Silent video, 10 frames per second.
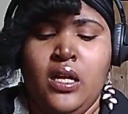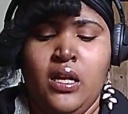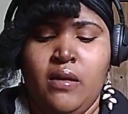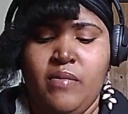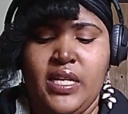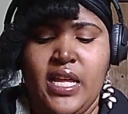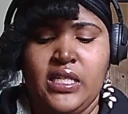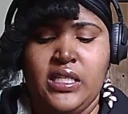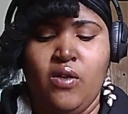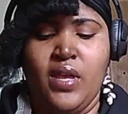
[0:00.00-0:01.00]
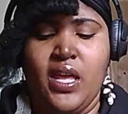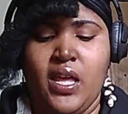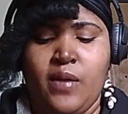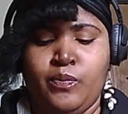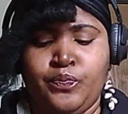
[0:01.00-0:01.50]
But that's okay.
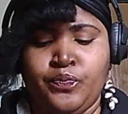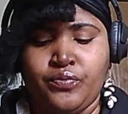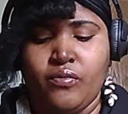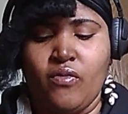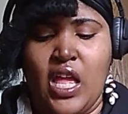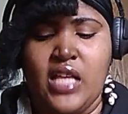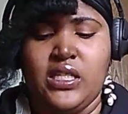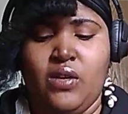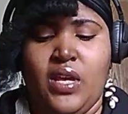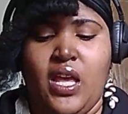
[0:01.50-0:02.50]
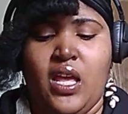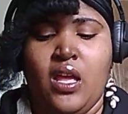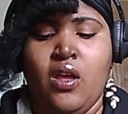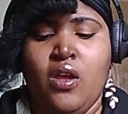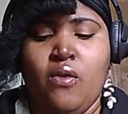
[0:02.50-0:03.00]
That's okay.
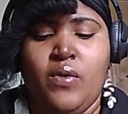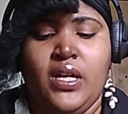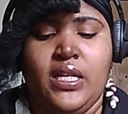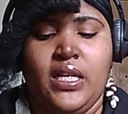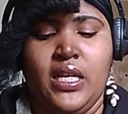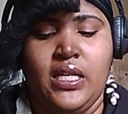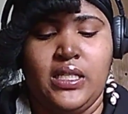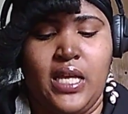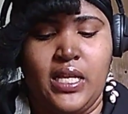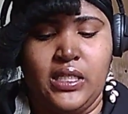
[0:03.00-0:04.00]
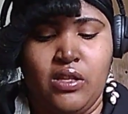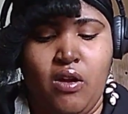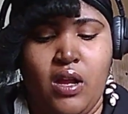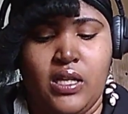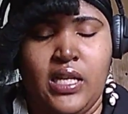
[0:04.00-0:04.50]
We're going to get insight to the
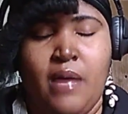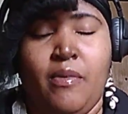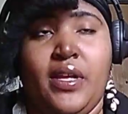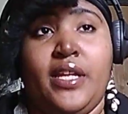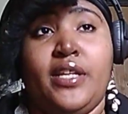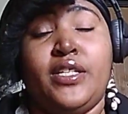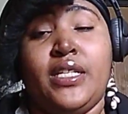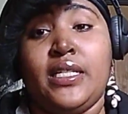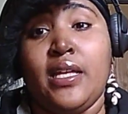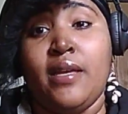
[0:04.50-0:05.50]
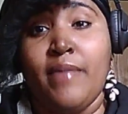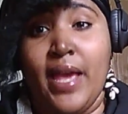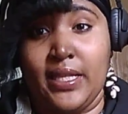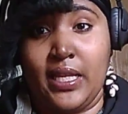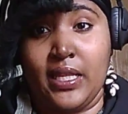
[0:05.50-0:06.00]
archetypal energies
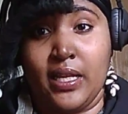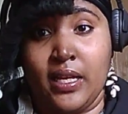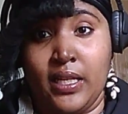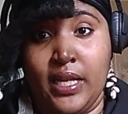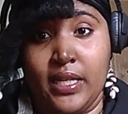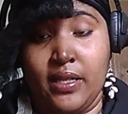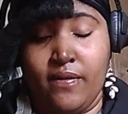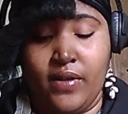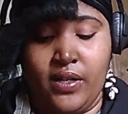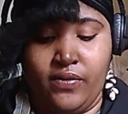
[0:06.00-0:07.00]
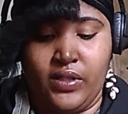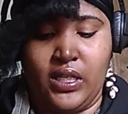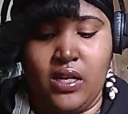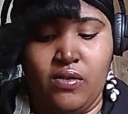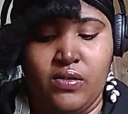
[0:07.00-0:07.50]
impacting the collective of
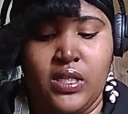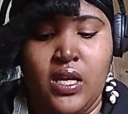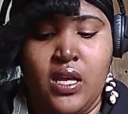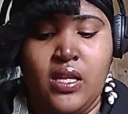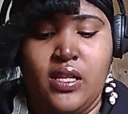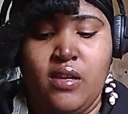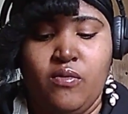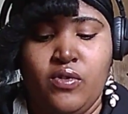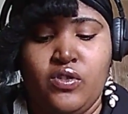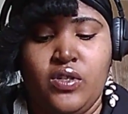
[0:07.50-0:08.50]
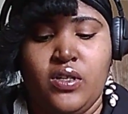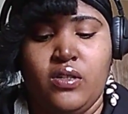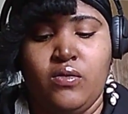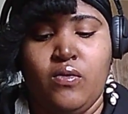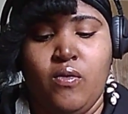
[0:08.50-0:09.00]
Leos. Then we'll do your
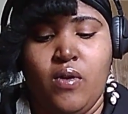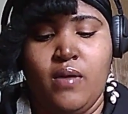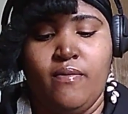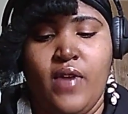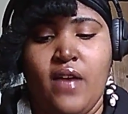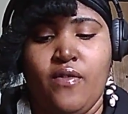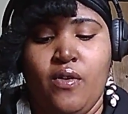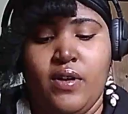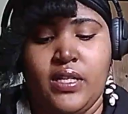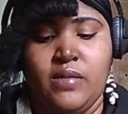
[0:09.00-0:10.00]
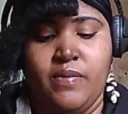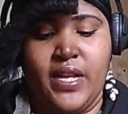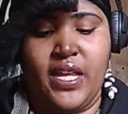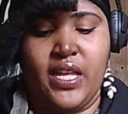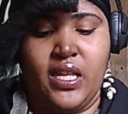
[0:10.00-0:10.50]
lukewarm 5-card
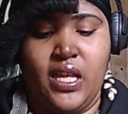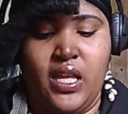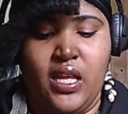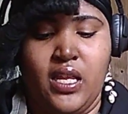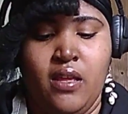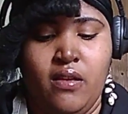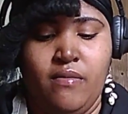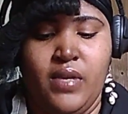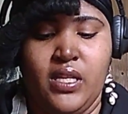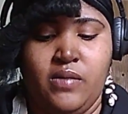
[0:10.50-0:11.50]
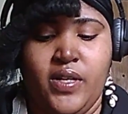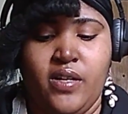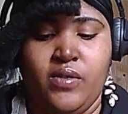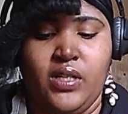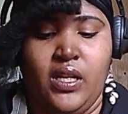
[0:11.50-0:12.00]
spread, and me and Spirit
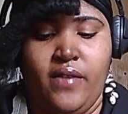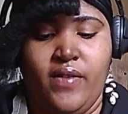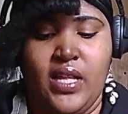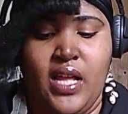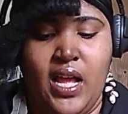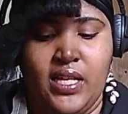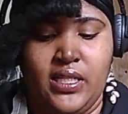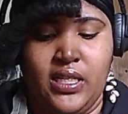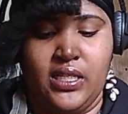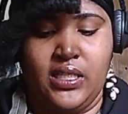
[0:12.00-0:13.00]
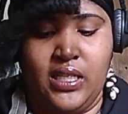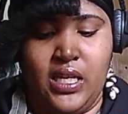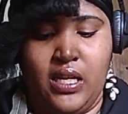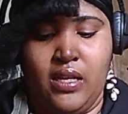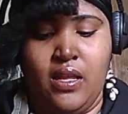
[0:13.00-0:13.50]
will deliver the high
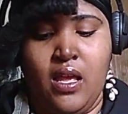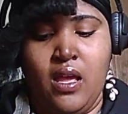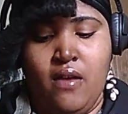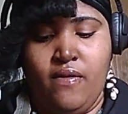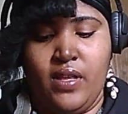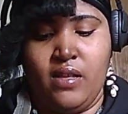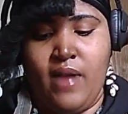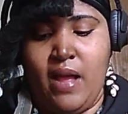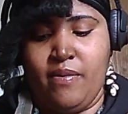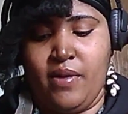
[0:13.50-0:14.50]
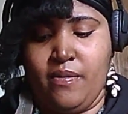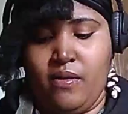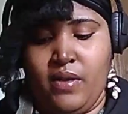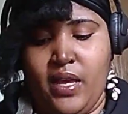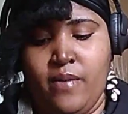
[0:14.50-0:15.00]
16 for the wrap up,
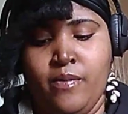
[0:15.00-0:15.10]
okay?